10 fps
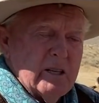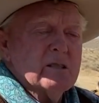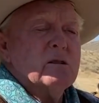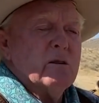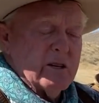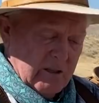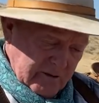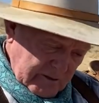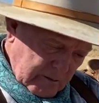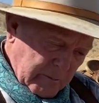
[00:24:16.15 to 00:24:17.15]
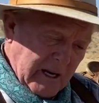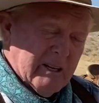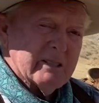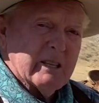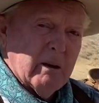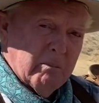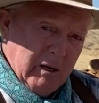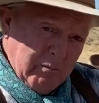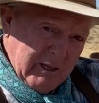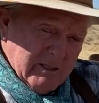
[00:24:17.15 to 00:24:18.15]
he is going to learn to balance that
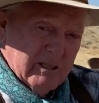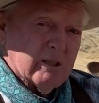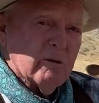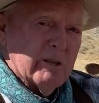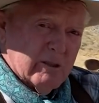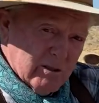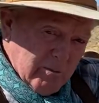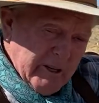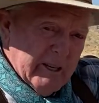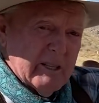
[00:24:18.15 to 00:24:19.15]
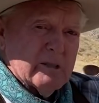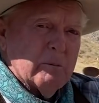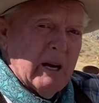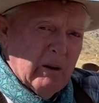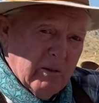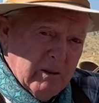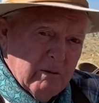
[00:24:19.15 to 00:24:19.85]
bit because it's going to swing in his mouth.